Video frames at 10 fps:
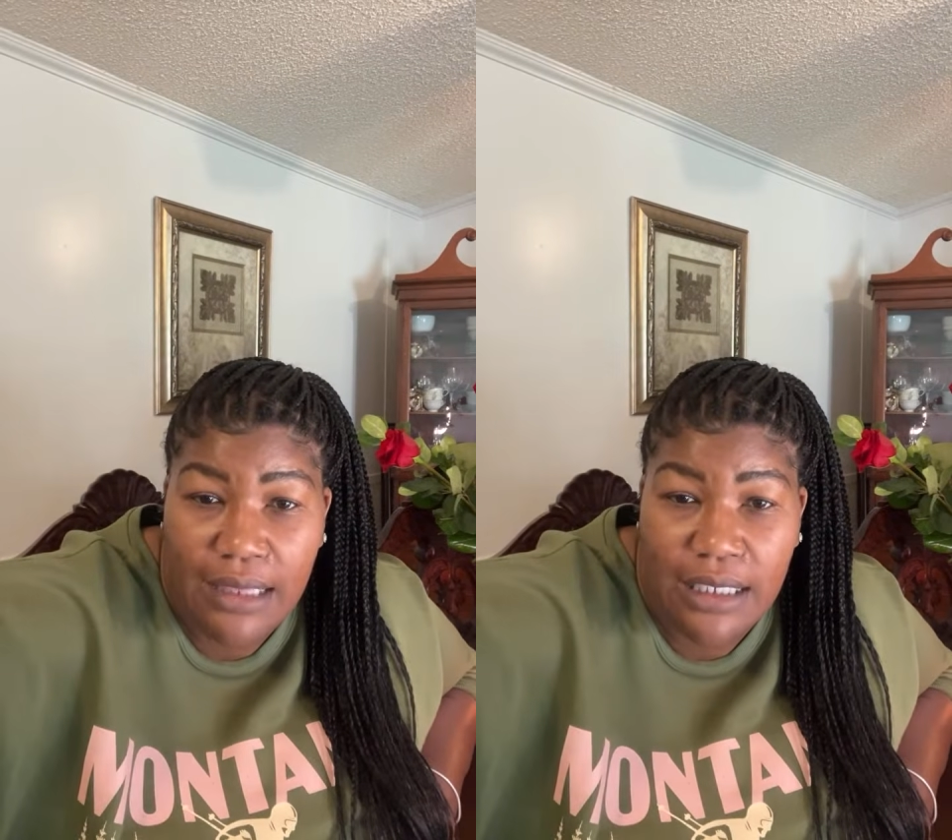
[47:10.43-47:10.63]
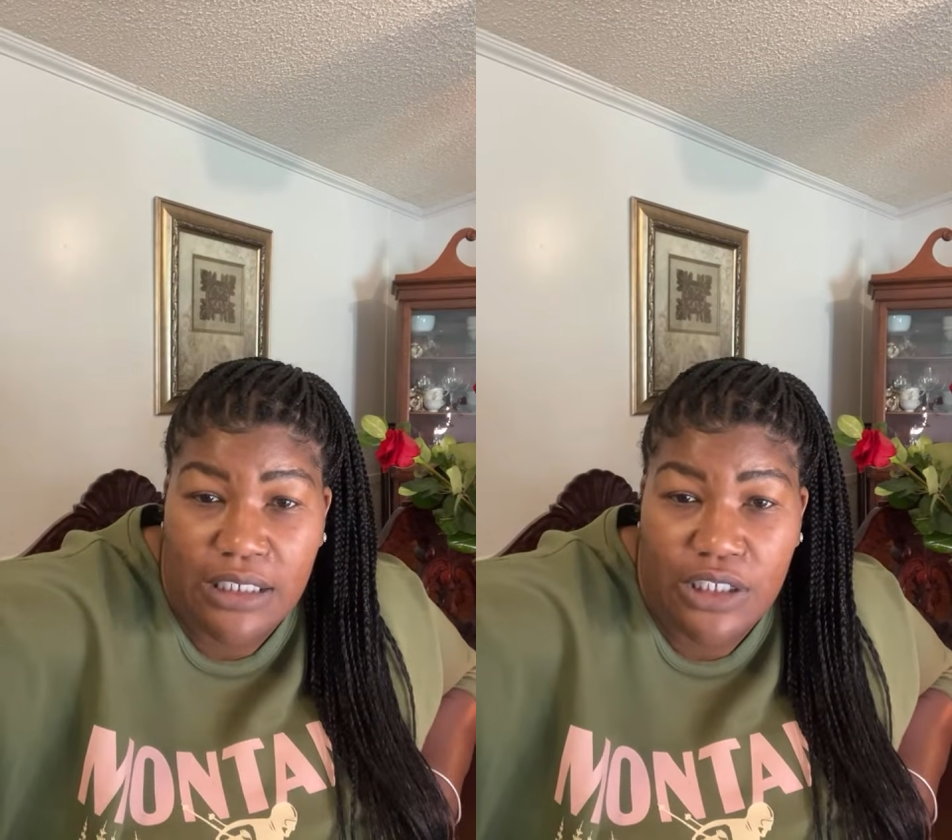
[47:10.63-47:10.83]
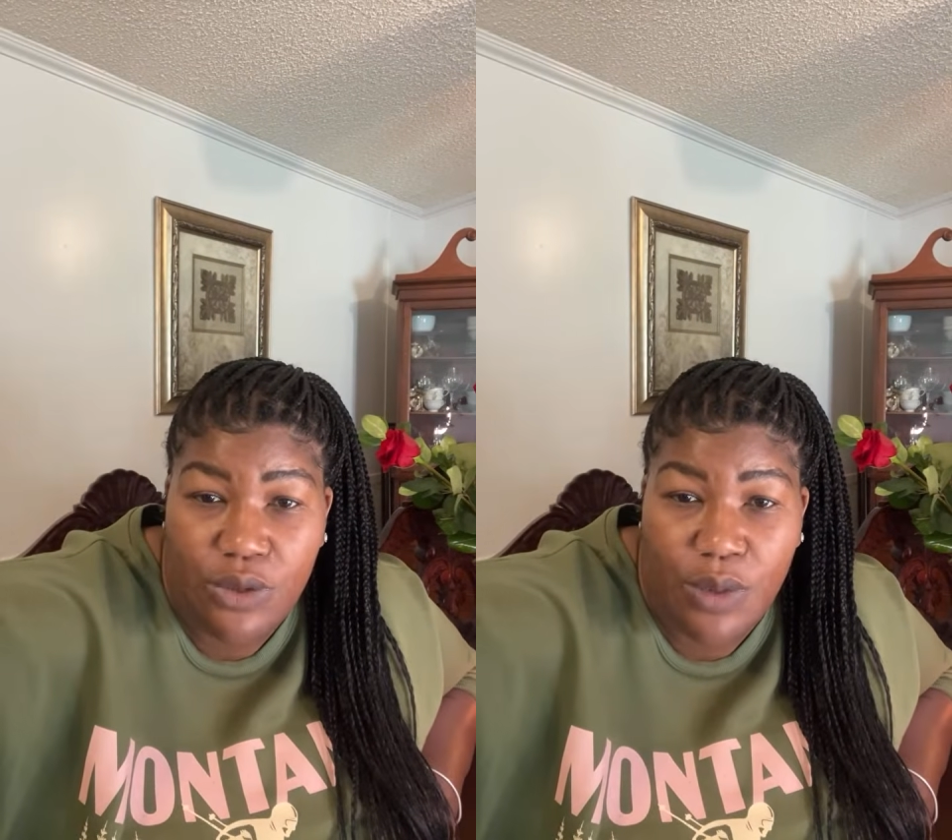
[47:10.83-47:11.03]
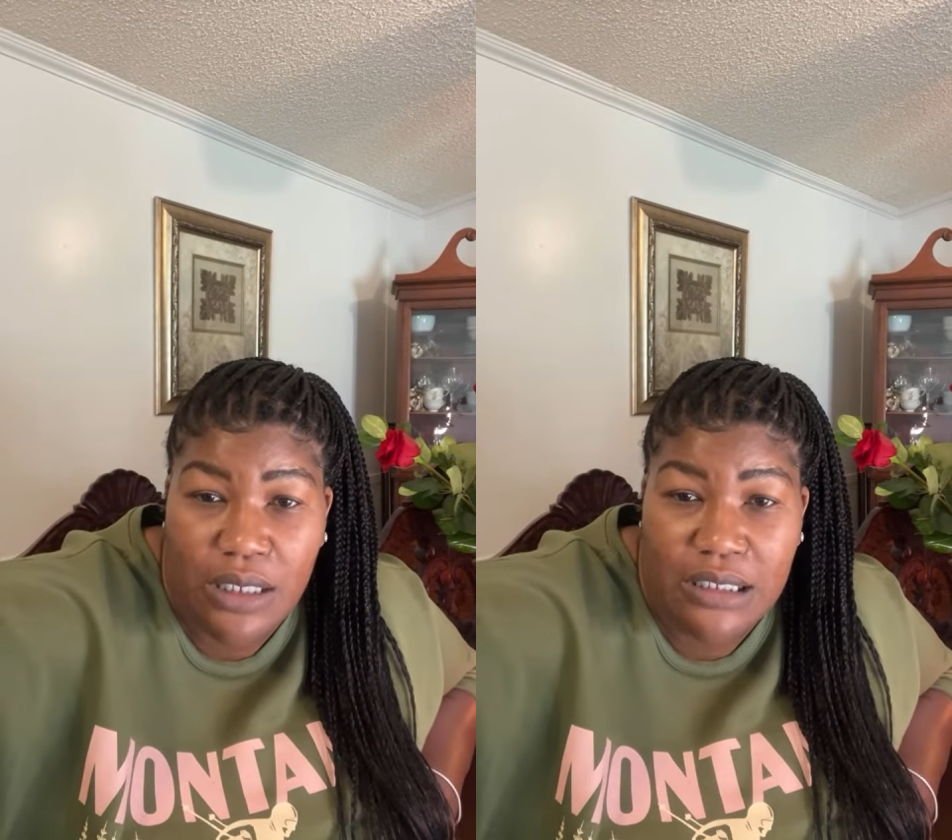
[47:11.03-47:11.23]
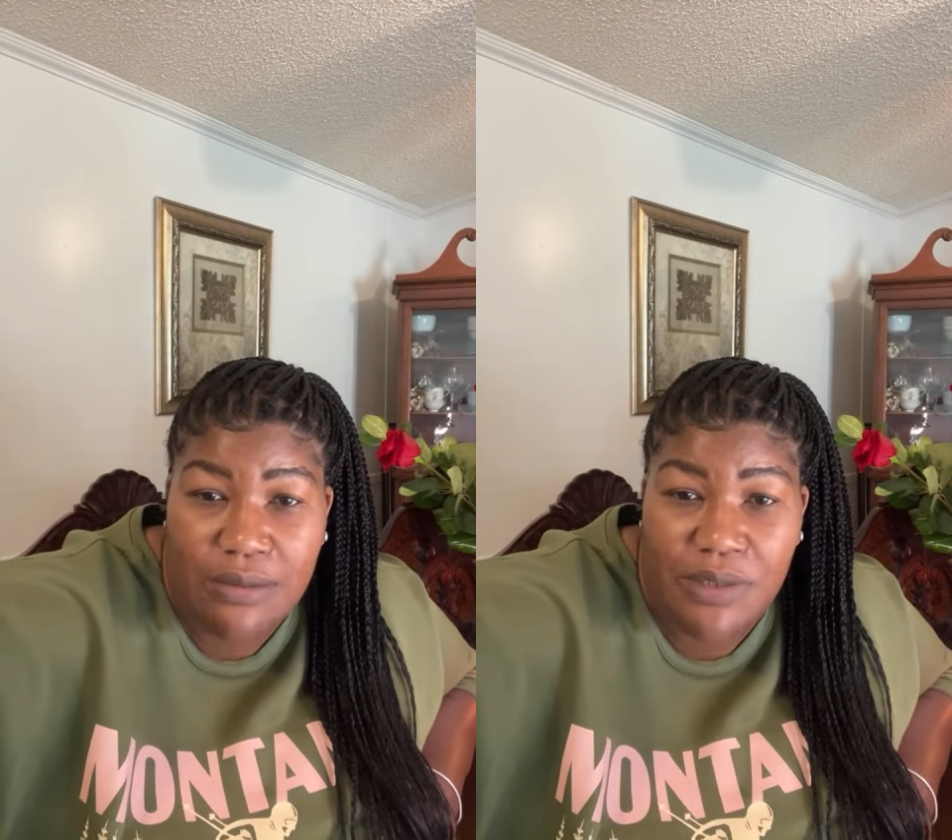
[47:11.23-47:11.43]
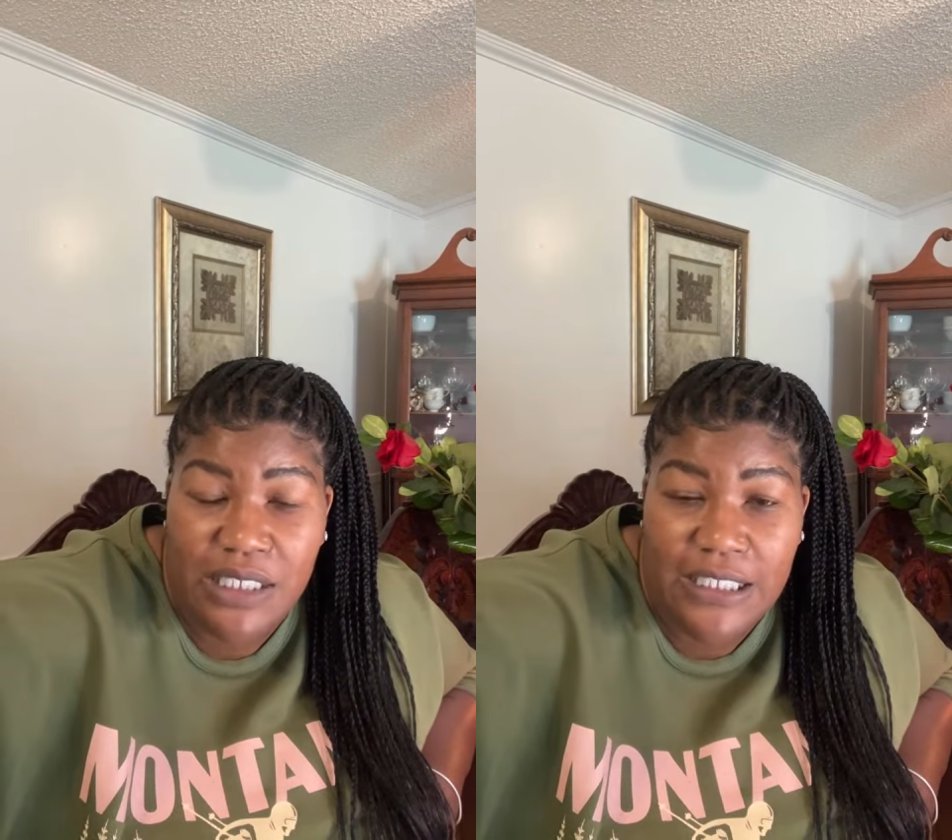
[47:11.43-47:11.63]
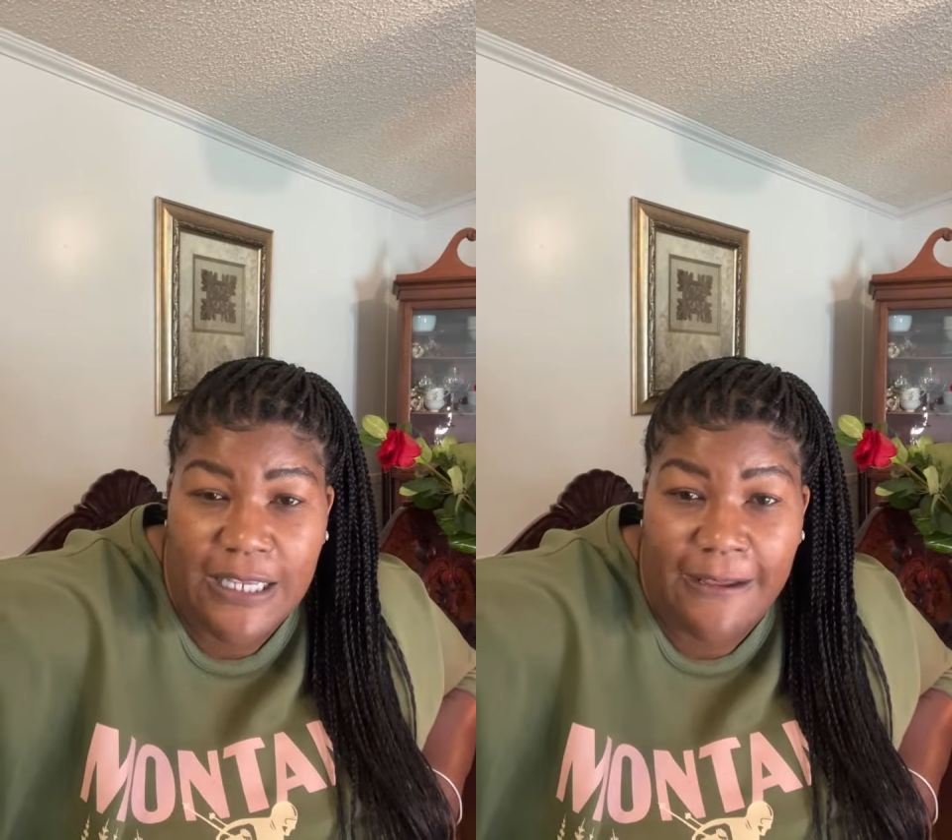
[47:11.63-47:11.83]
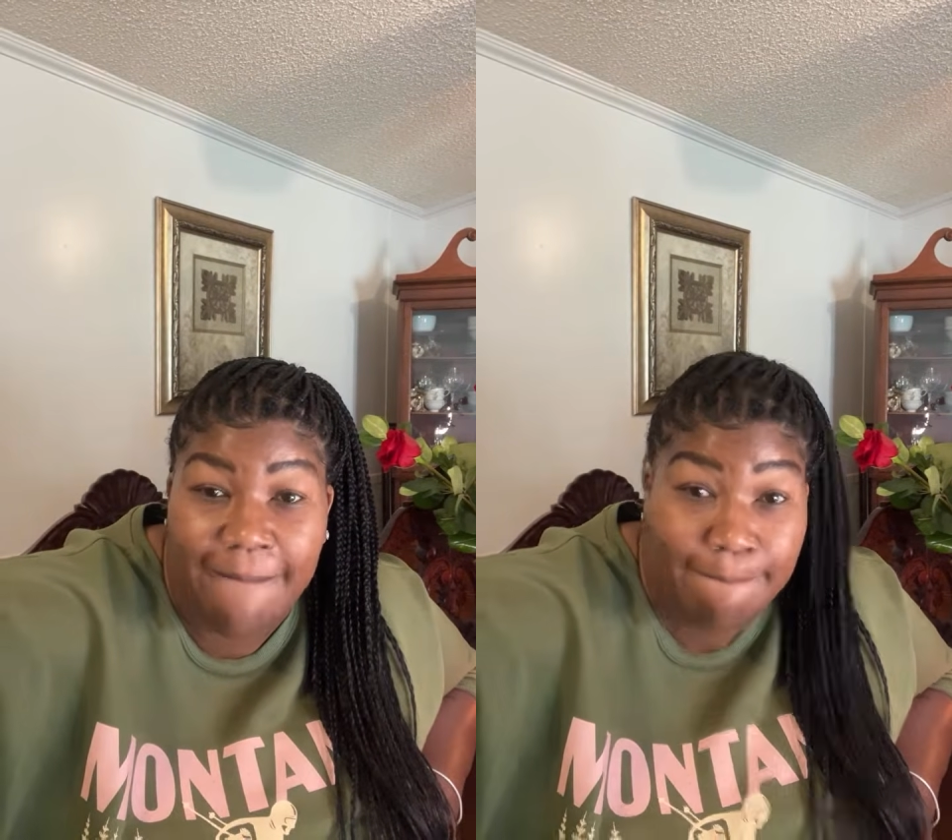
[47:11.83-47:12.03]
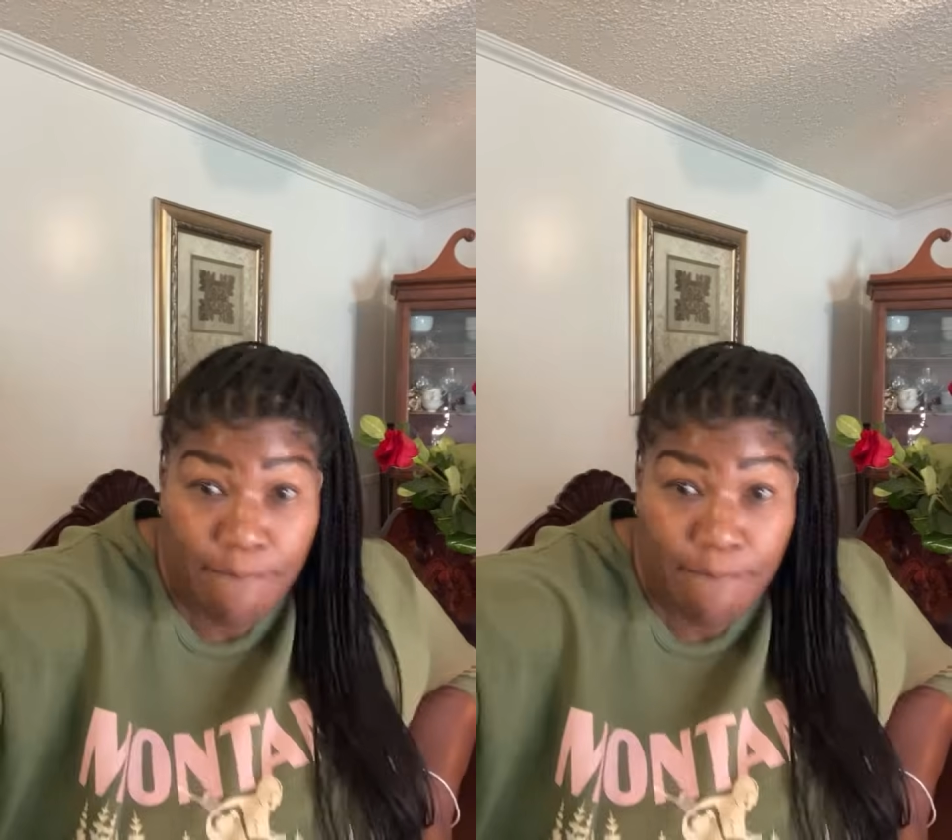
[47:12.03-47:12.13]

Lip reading: think she wanted to be seen.